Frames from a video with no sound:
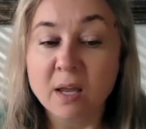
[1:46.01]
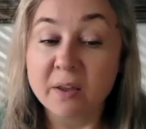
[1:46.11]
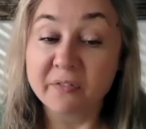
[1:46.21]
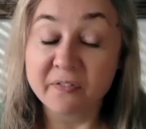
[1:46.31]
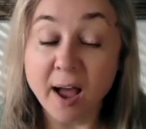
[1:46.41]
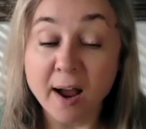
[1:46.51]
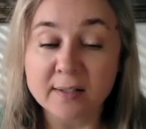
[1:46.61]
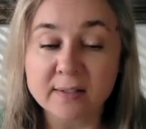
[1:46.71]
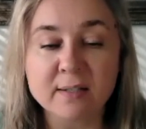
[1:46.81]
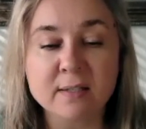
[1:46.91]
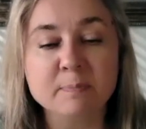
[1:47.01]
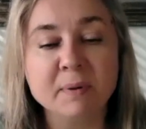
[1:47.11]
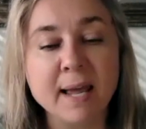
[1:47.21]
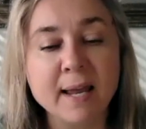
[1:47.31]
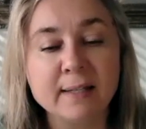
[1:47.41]
In fact, this
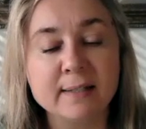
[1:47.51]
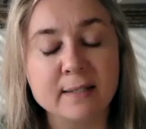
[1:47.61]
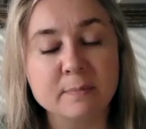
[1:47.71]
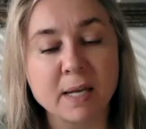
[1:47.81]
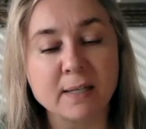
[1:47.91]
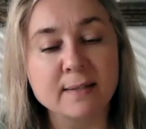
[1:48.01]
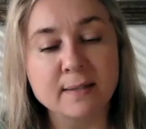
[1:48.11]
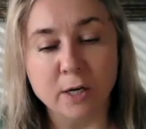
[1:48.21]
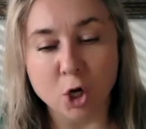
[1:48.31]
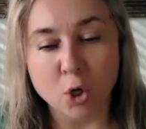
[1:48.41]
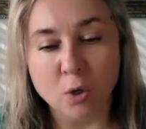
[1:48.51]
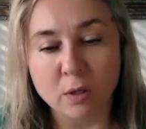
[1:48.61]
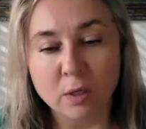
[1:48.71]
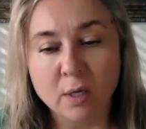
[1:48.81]
planet has made us cynical.